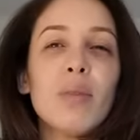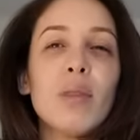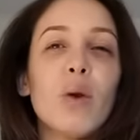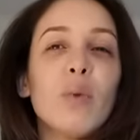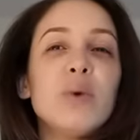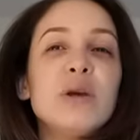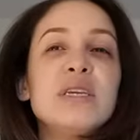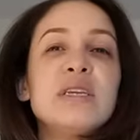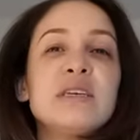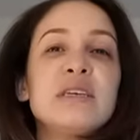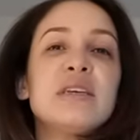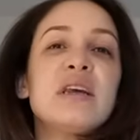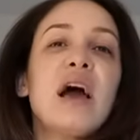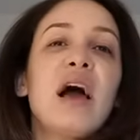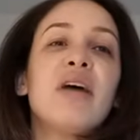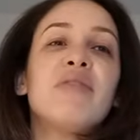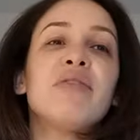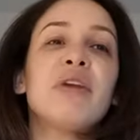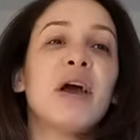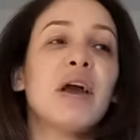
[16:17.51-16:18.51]
We did
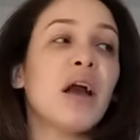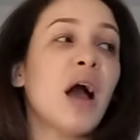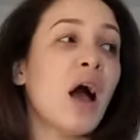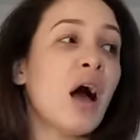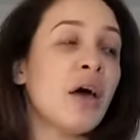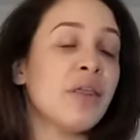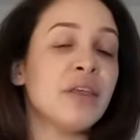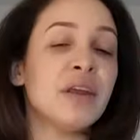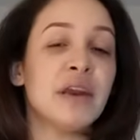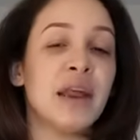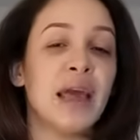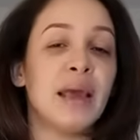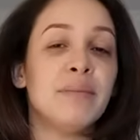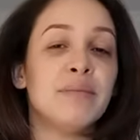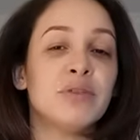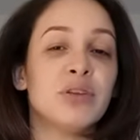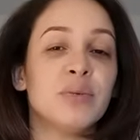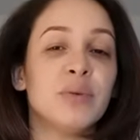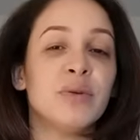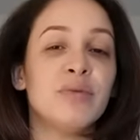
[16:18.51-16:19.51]
have like other names
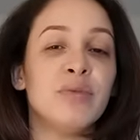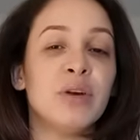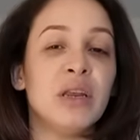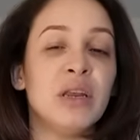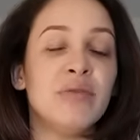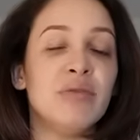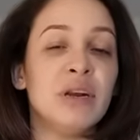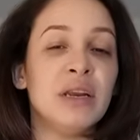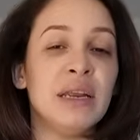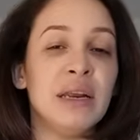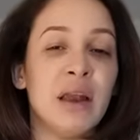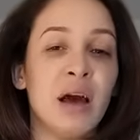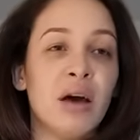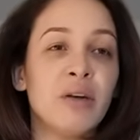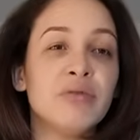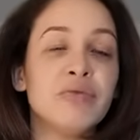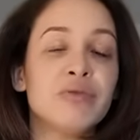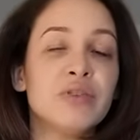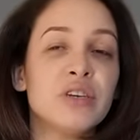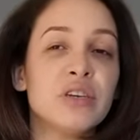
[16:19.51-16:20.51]
that we really, really
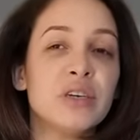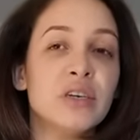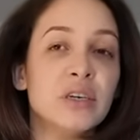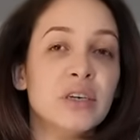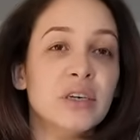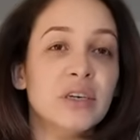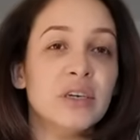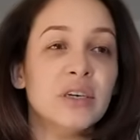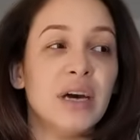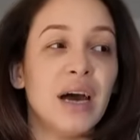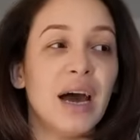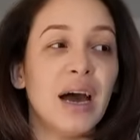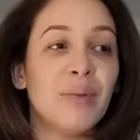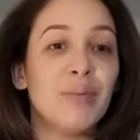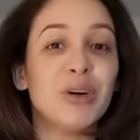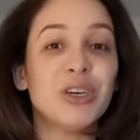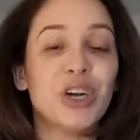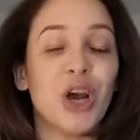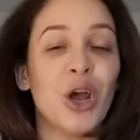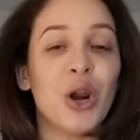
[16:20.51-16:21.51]
loved,
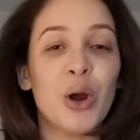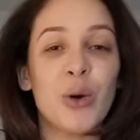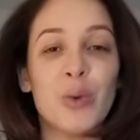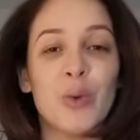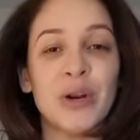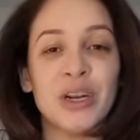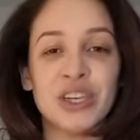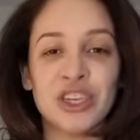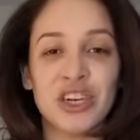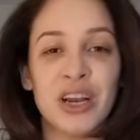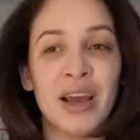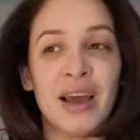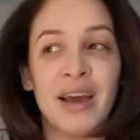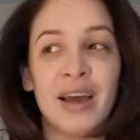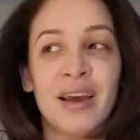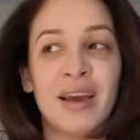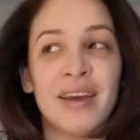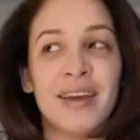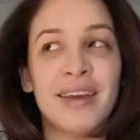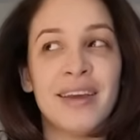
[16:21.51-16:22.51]
which I don't want to
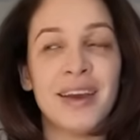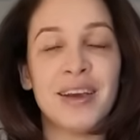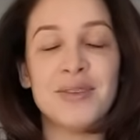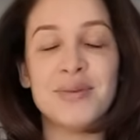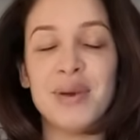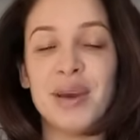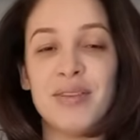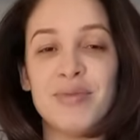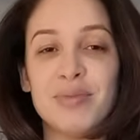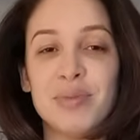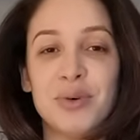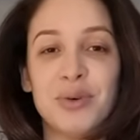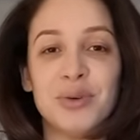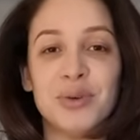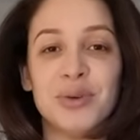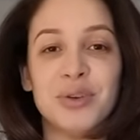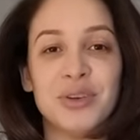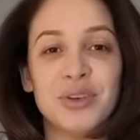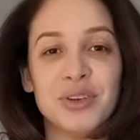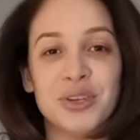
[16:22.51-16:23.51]
share in case we have more
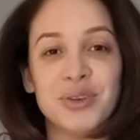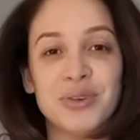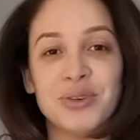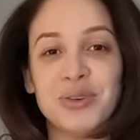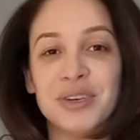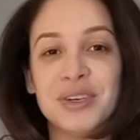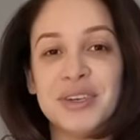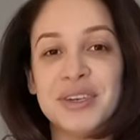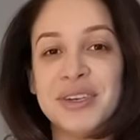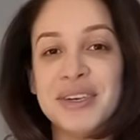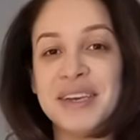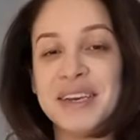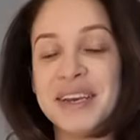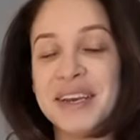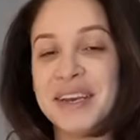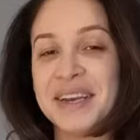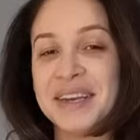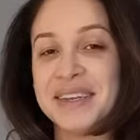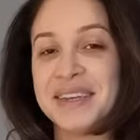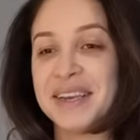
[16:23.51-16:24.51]
children
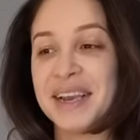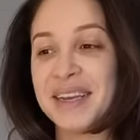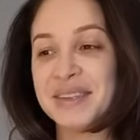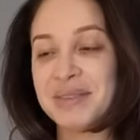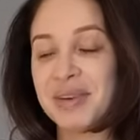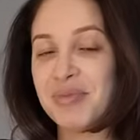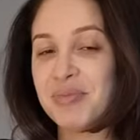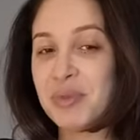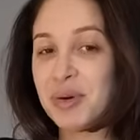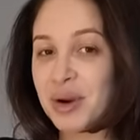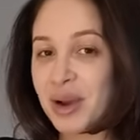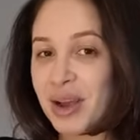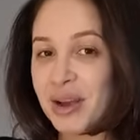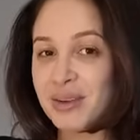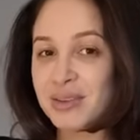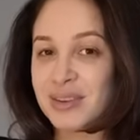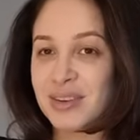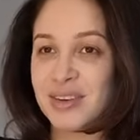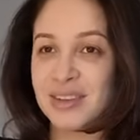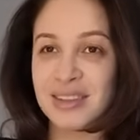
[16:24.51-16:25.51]
and in case we have more
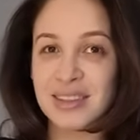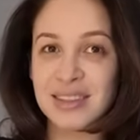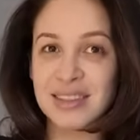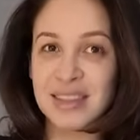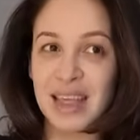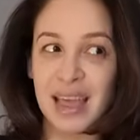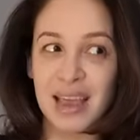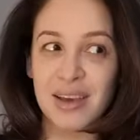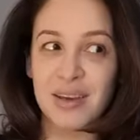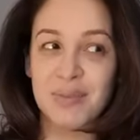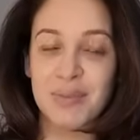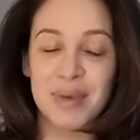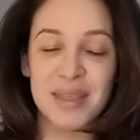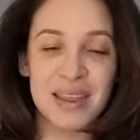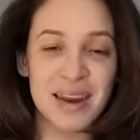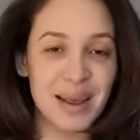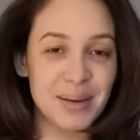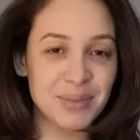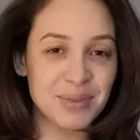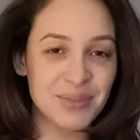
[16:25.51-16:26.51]
girls, because they could be the
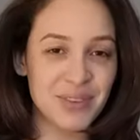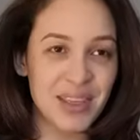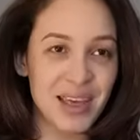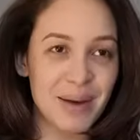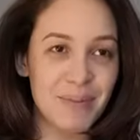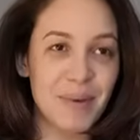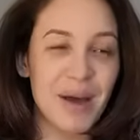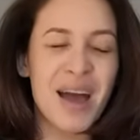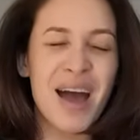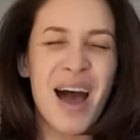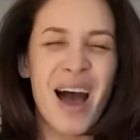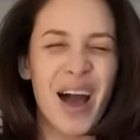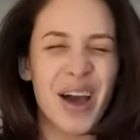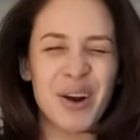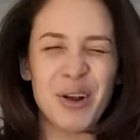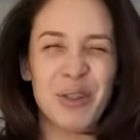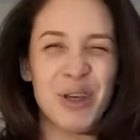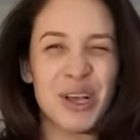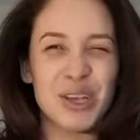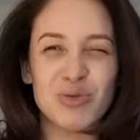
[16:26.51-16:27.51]
names for them. I
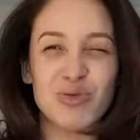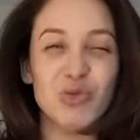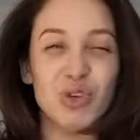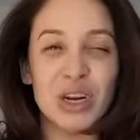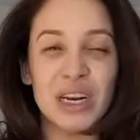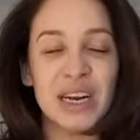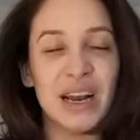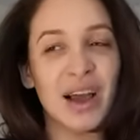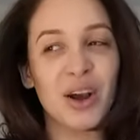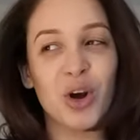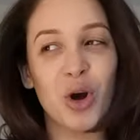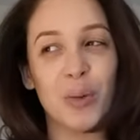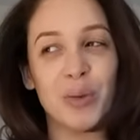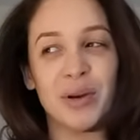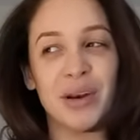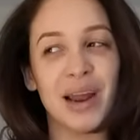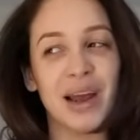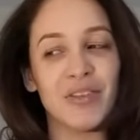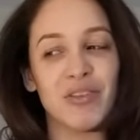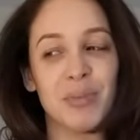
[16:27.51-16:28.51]
know that it's really like
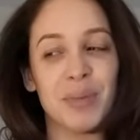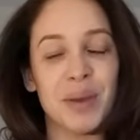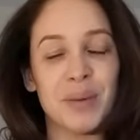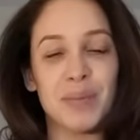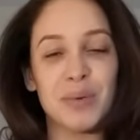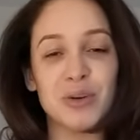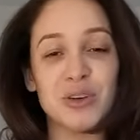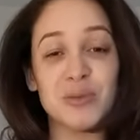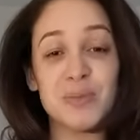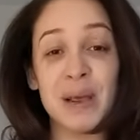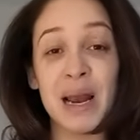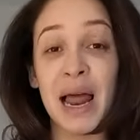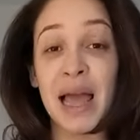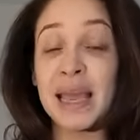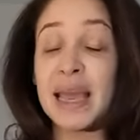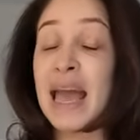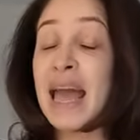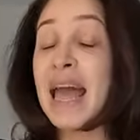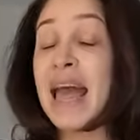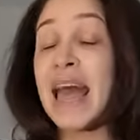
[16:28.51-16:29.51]
common now for people to be like,